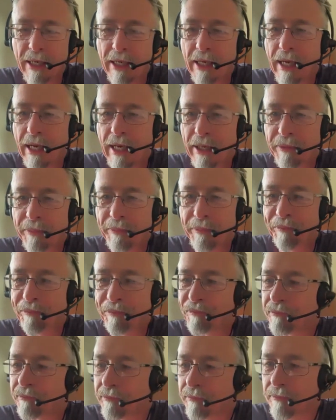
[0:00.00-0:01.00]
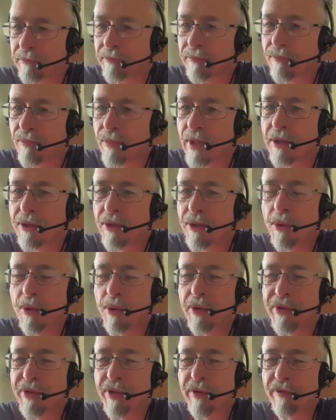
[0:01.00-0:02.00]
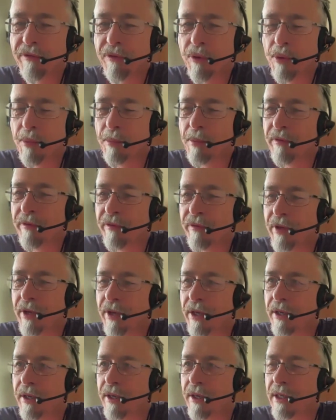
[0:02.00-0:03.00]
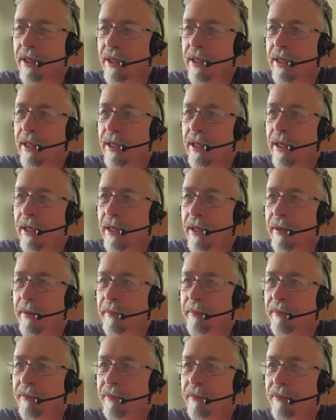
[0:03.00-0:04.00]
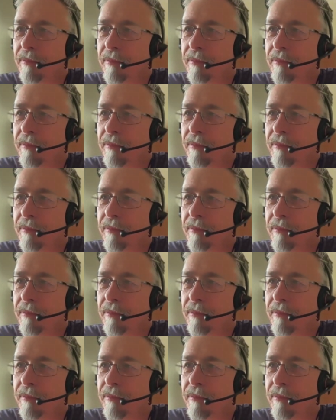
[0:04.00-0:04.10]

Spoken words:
and nor has the form of the the